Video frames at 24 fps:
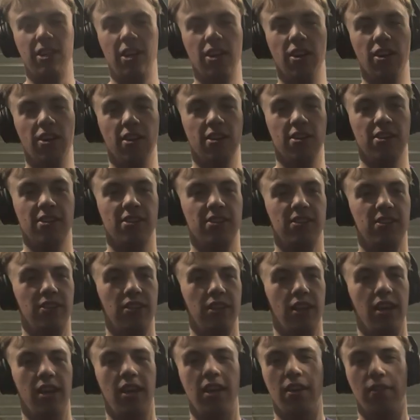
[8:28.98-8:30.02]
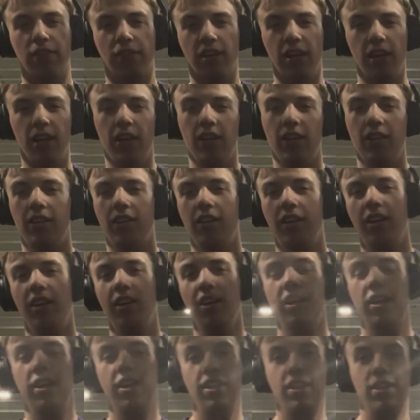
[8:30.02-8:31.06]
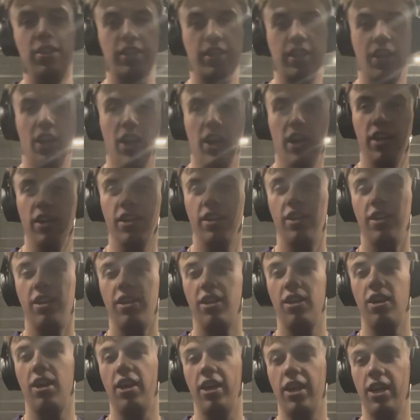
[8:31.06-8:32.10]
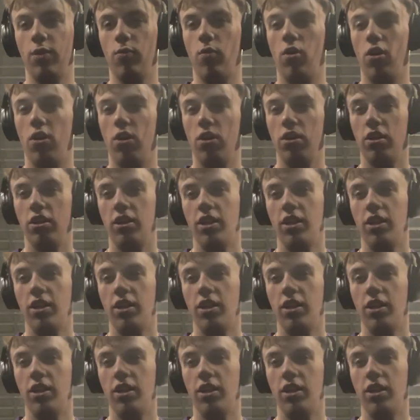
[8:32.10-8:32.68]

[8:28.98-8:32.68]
are AFK. They're gone. AWOL.